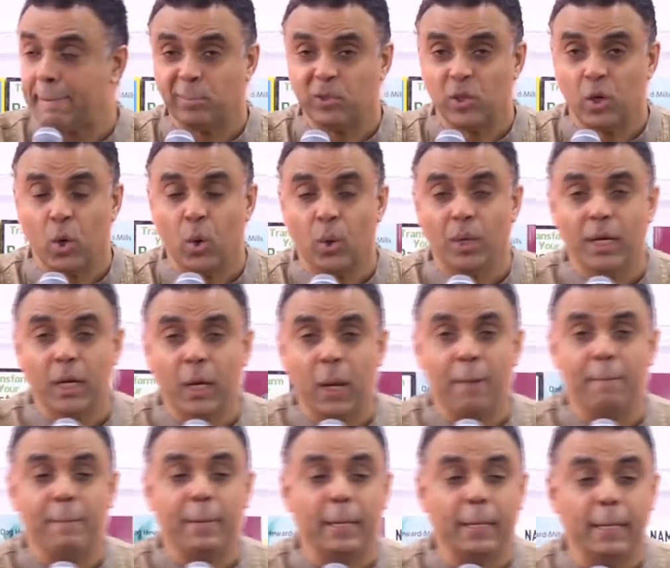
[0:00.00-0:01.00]
your Holy
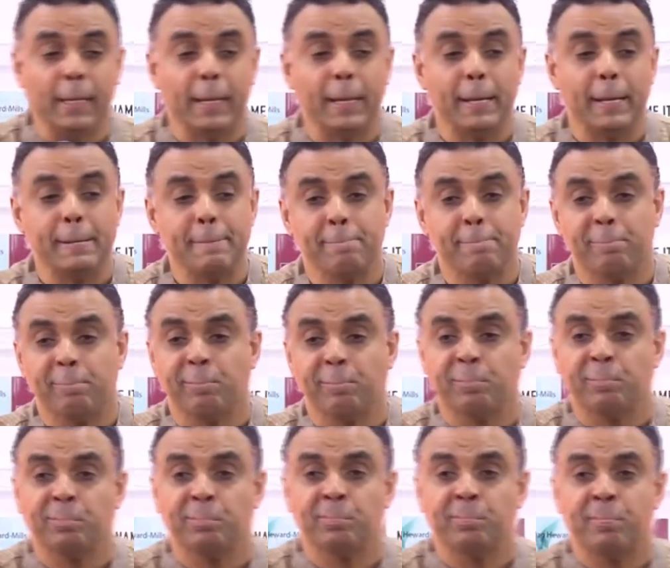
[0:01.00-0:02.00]
Communion.
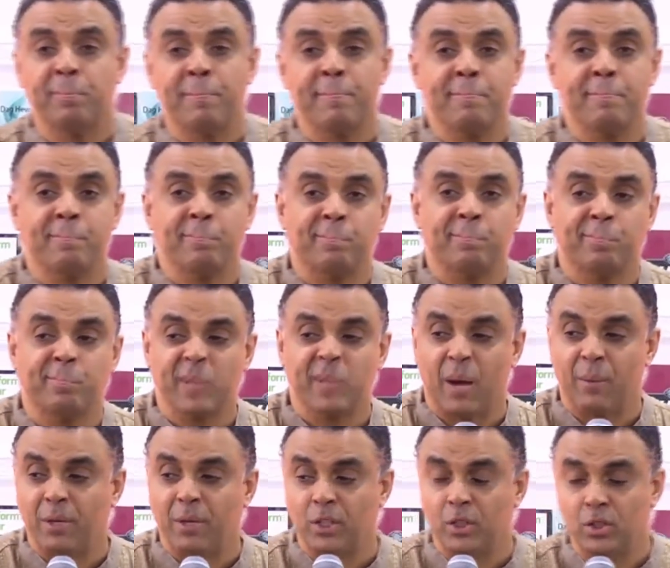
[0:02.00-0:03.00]

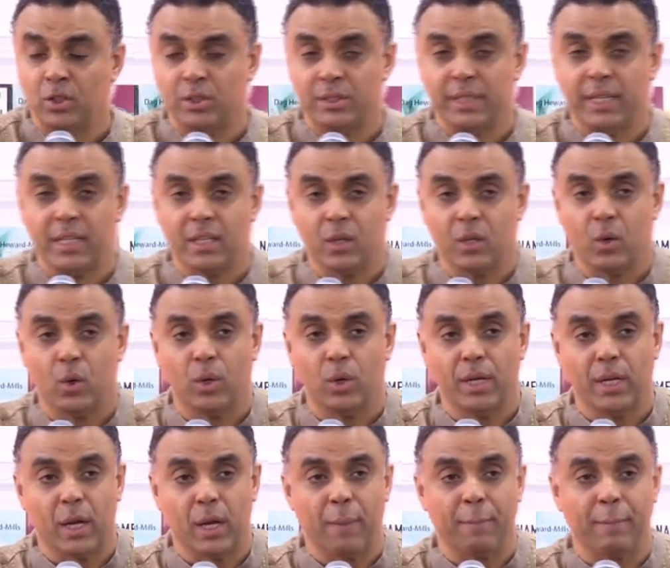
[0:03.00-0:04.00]
I want you to take your
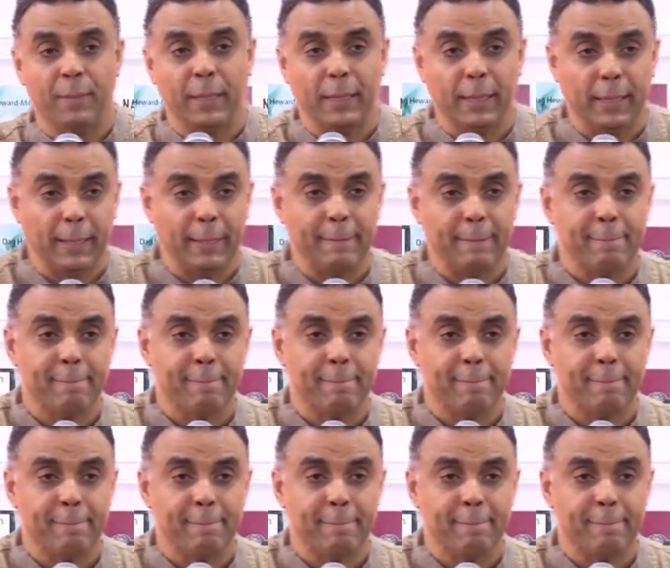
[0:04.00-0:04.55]
Holy Communion.